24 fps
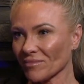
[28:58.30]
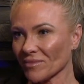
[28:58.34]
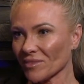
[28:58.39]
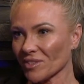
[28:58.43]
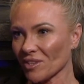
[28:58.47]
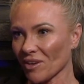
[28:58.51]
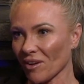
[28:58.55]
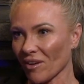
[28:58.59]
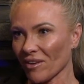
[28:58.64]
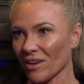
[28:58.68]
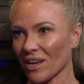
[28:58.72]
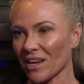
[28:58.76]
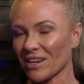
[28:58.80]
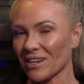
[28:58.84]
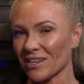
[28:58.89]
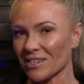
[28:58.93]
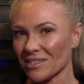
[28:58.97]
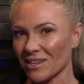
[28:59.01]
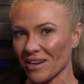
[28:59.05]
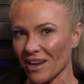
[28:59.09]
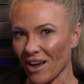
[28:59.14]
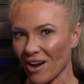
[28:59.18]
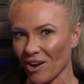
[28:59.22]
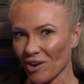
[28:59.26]
So it is
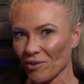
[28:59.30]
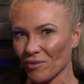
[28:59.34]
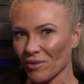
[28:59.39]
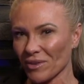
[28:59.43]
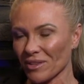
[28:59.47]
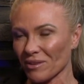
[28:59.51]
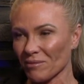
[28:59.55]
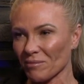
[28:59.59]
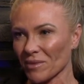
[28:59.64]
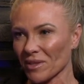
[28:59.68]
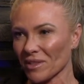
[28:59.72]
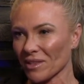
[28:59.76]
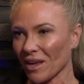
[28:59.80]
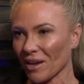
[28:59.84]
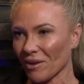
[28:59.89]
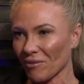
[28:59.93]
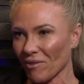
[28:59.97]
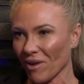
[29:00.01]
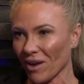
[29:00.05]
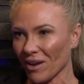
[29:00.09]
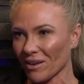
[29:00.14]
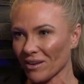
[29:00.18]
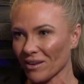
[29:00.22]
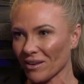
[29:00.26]
an algorithm that they
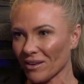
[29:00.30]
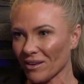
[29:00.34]
run.